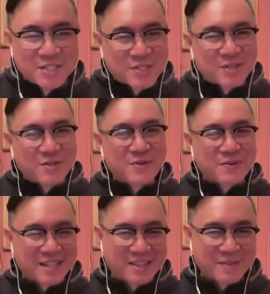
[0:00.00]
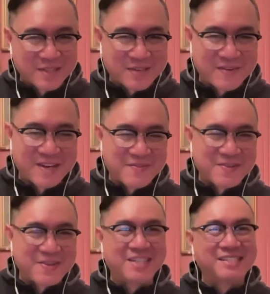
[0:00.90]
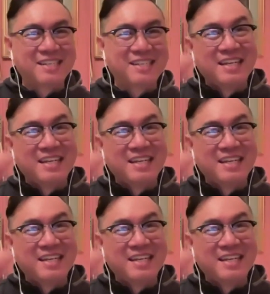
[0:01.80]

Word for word: sure right what the right word is